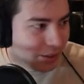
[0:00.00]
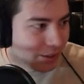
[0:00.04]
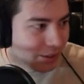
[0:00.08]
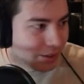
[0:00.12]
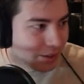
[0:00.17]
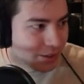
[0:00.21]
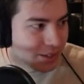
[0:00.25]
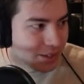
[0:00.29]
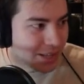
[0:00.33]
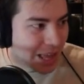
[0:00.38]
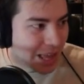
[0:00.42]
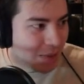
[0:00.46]

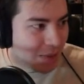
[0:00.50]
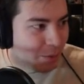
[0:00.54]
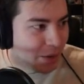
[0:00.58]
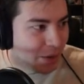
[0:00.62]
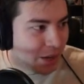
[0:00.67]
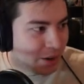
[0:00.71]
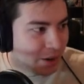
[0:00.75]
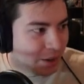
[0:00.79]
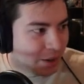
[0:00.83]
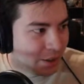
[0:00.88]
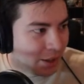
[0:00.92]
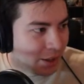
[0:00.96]
Lapinate
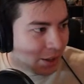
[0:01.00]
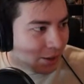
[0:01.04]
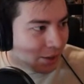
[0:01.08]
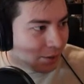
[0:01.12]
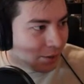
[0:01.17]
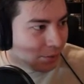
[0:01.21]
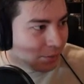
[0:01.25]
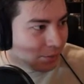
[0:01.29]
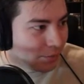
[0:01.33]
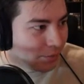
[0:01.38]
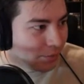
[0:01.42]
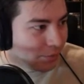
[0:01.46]
on that.
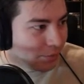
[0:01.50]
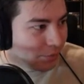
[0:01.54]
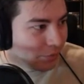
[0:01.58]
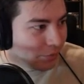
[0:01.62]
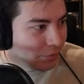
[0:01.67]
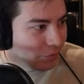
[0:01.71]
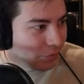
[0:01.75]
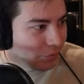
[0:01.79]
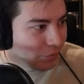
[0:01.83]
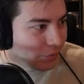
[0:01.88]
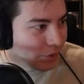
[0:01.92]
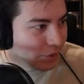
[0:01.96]

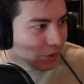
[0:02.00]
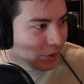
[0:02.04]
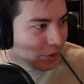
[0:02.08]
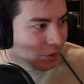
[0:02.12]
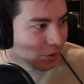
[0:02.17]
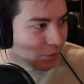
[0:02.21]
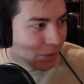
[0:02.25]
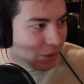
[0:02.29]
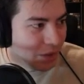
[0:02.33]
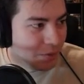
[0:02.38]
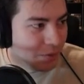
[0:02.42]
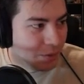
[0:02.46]

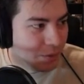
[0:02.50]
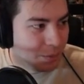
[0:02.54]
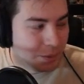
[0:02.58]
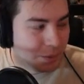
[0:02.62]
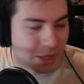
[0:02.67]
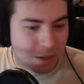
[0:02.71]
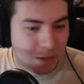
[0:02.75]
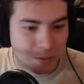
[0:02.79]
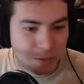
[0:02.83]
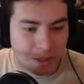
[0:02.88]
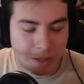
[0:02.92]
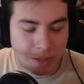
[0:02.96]
Might even play
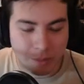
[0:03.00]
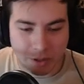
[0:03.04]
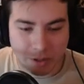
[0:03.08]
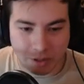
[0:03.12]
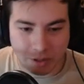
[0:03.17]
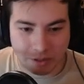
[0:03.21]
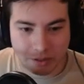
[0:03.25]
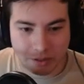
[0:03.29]
unlimited.